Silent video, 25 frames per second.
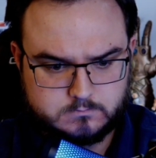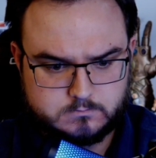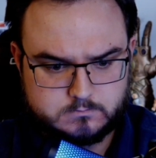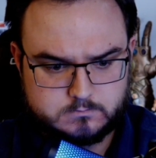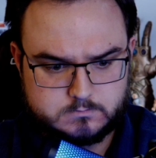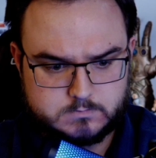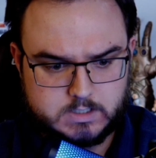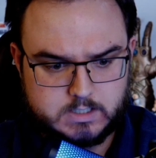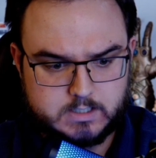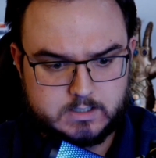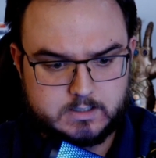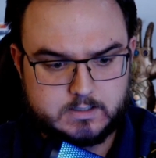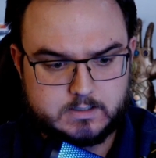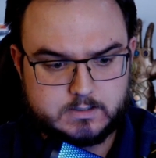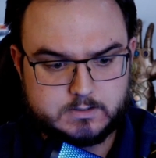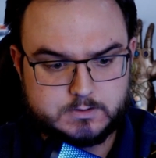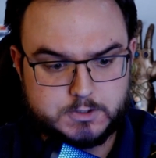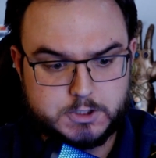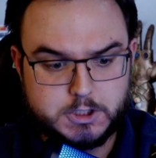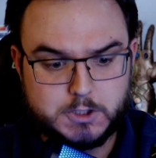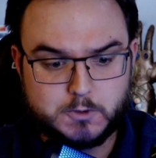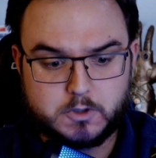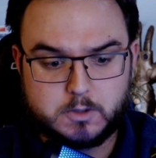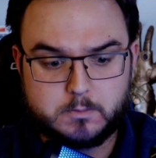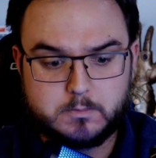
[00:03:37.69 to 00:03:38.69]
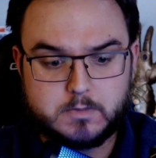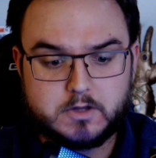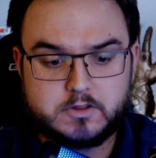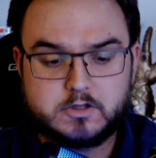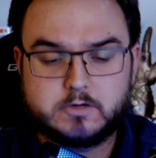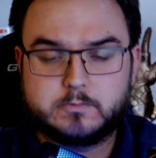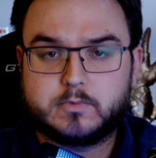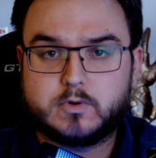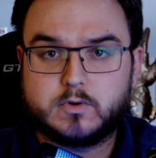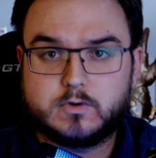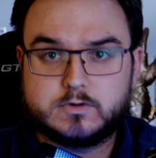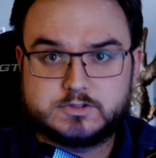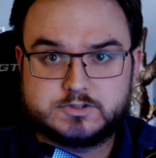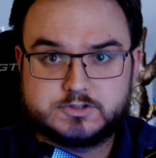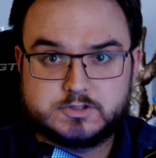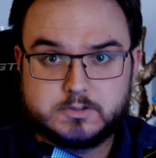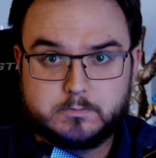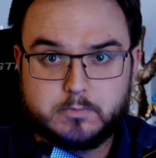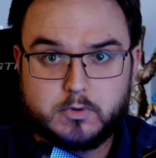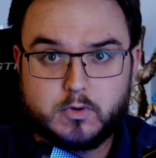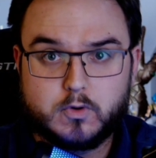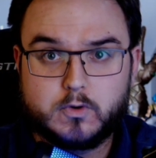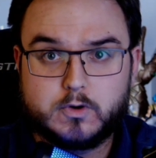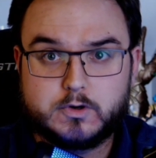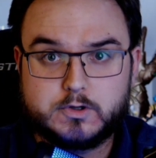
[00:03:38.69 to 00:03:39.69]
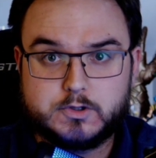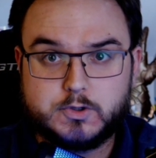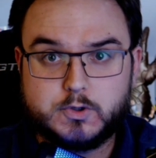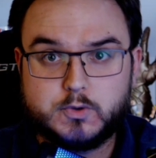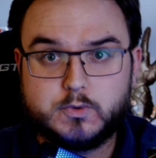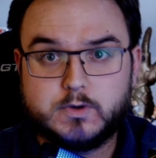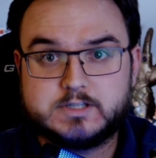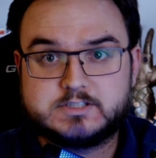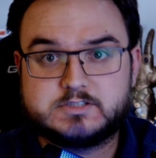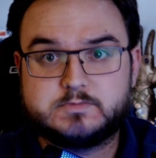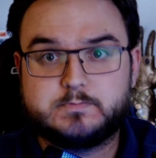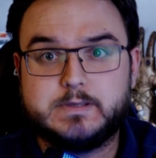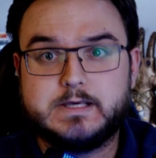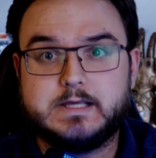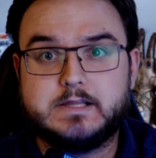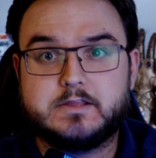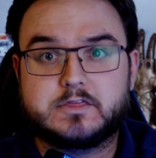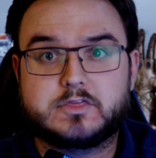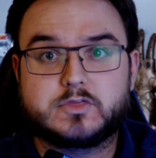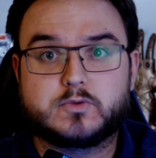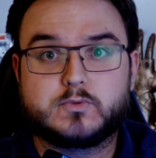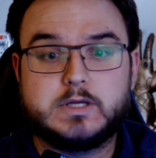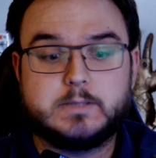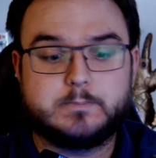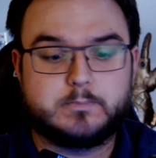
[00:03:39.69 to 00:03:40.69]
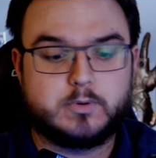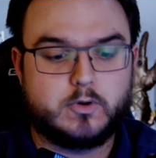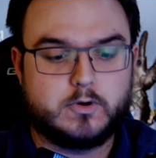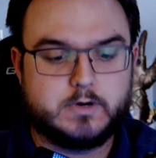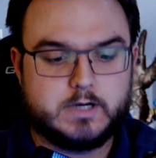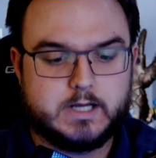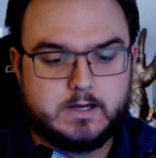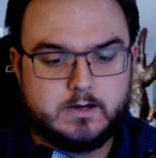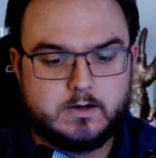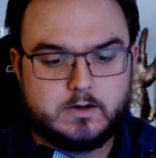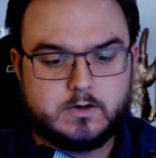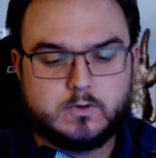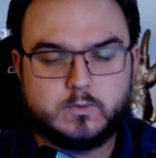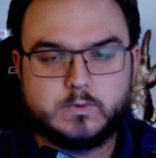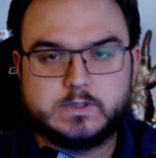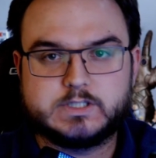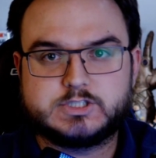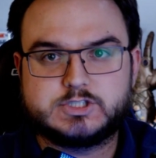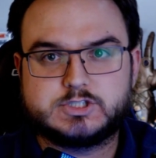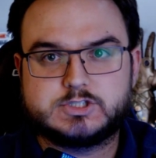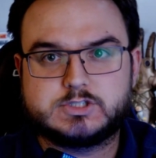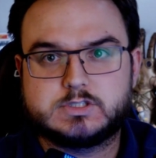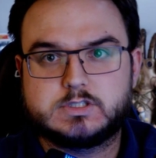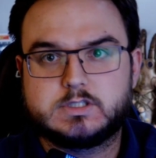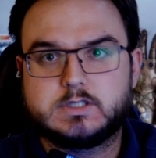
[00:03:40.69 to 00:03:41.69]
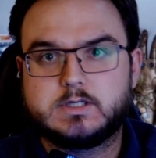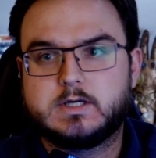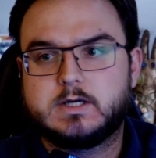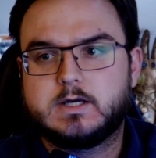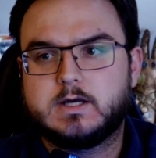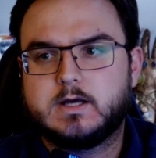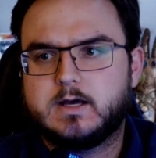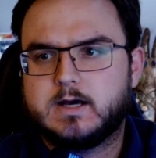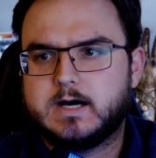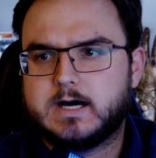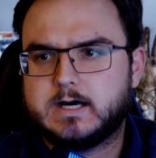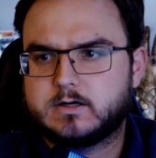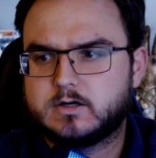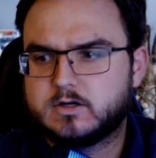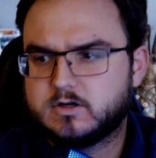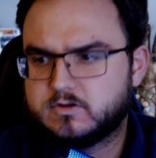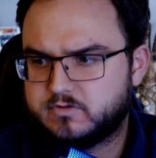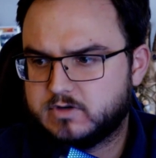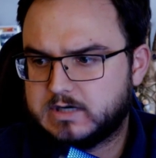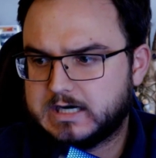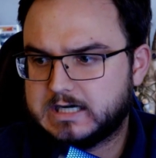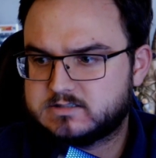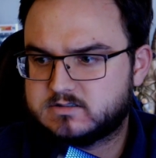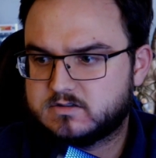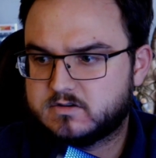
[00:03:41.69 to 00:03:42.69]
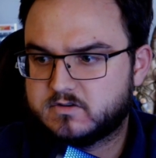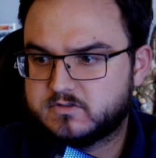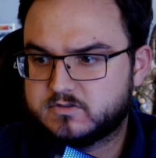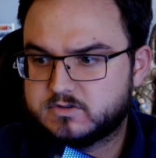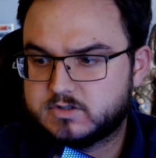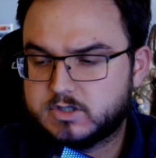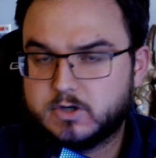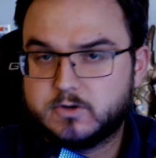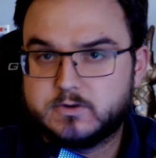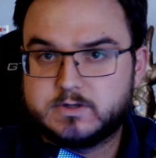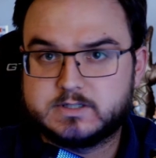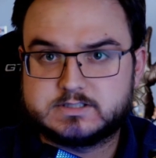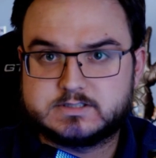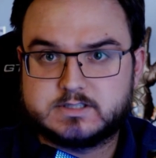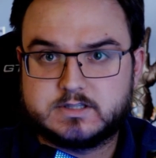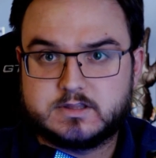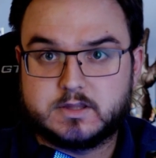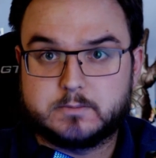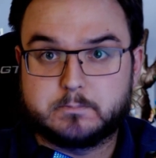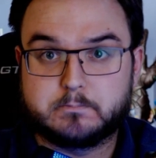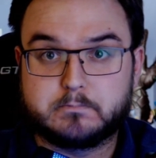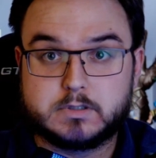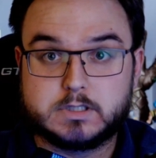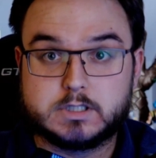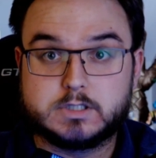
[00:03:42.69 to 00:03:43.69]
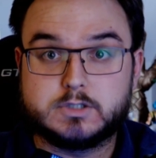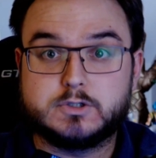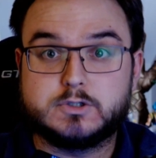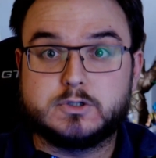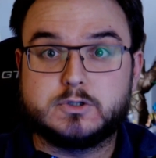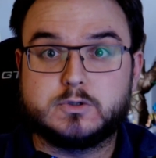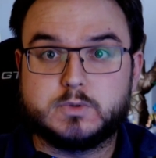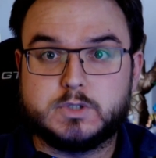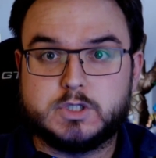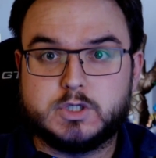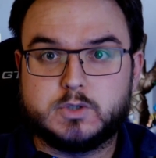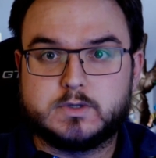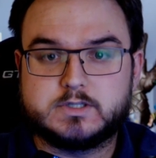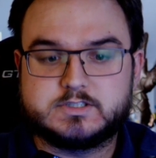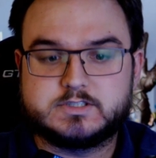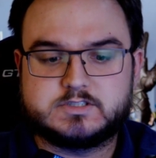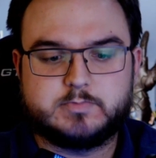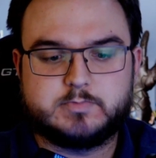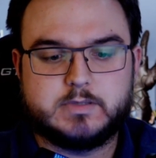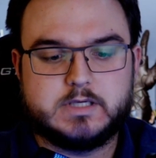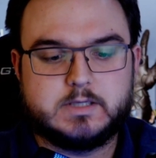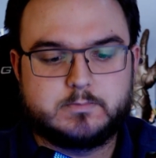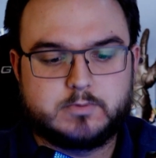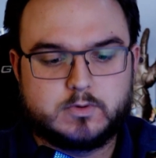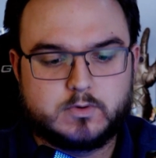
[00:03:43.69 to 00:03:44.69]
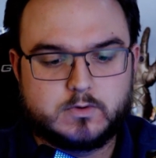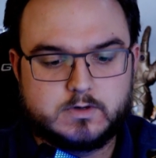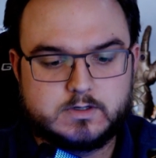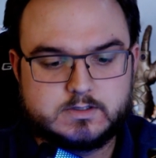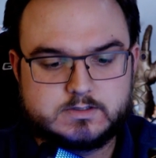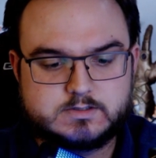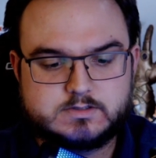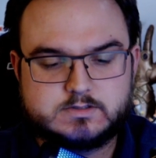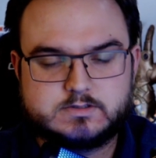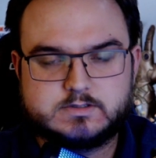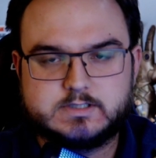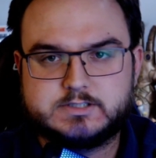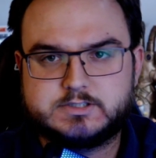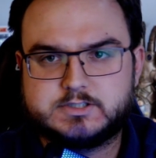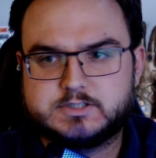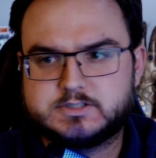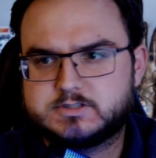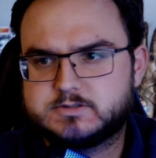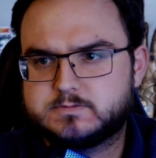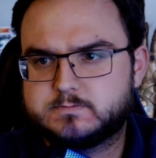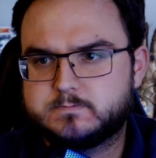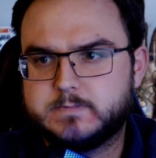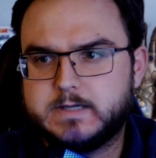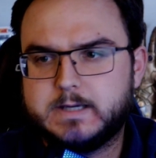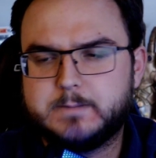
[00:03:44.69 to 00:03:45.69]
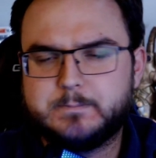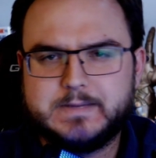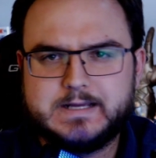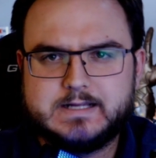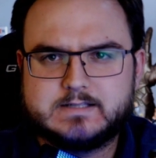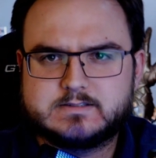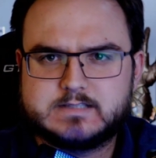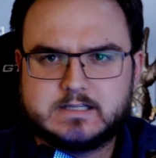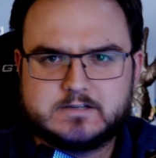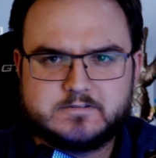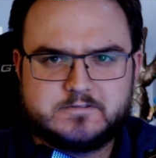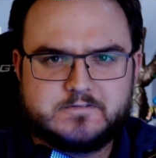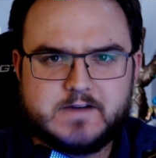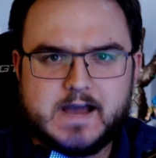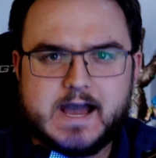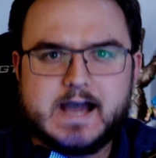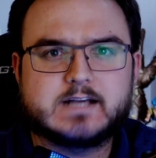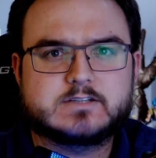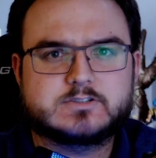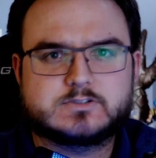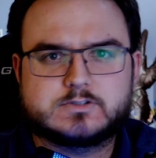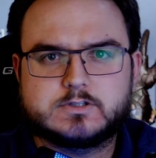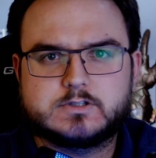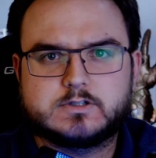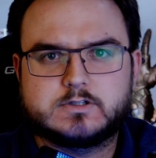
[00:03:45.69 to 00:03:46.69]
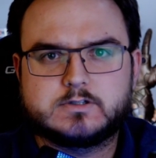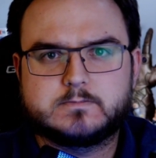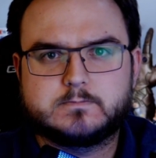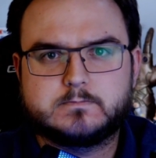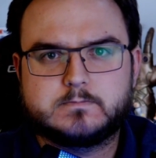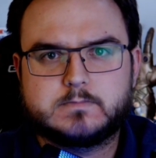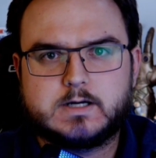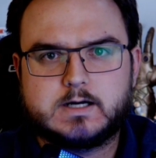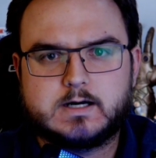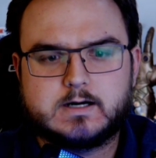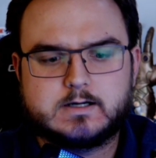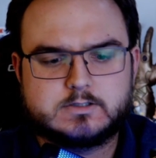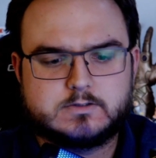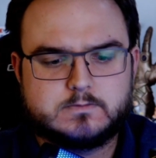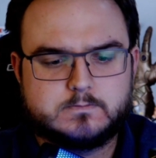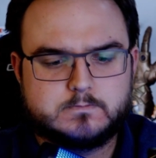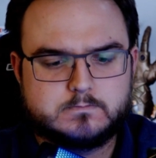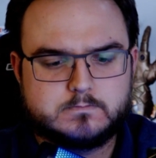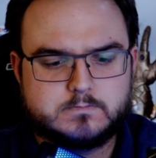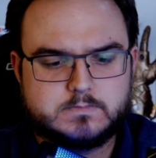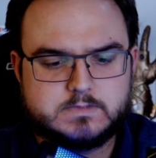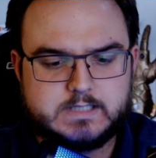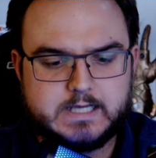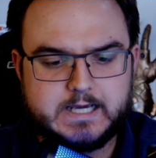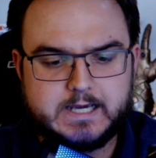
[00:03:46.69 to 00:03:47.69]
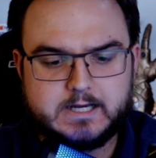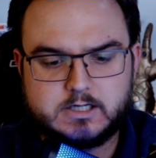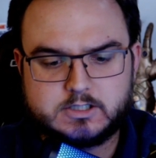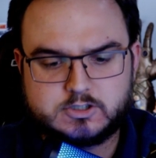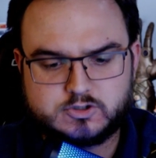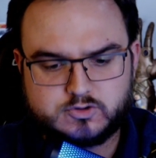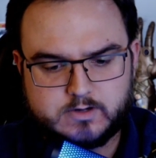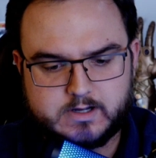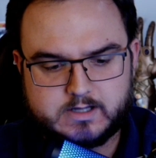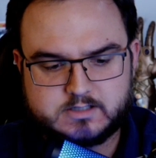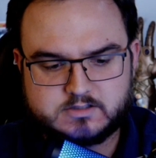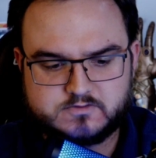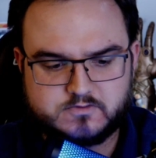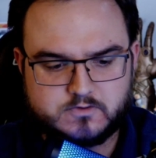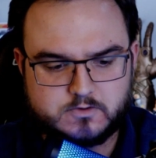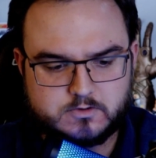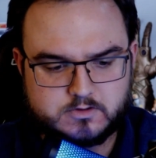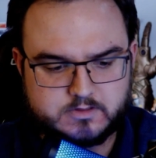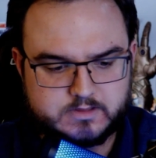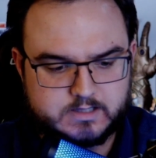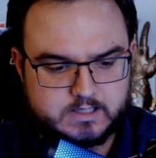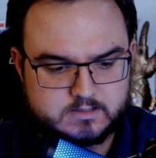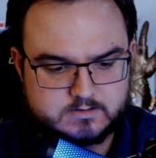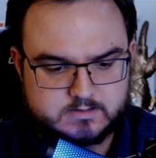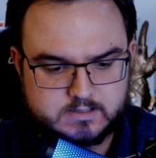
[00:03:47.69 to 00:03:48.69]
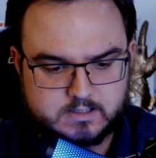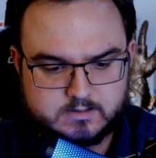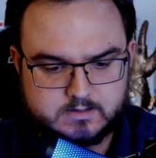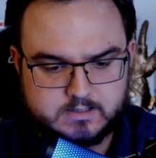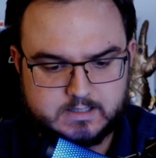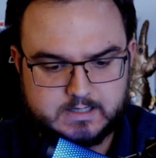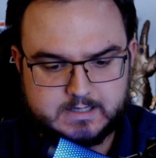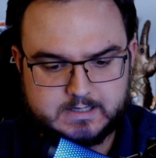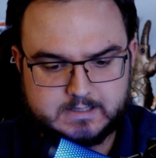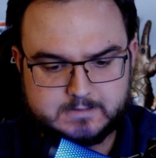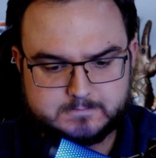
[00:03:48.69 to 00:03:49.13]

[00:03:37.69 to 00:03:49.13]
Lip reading: newer motherboards support USB 3.0, which I don't know if you guys have ever noticed. The blue USB ports, it means like faster data transfer, things like that.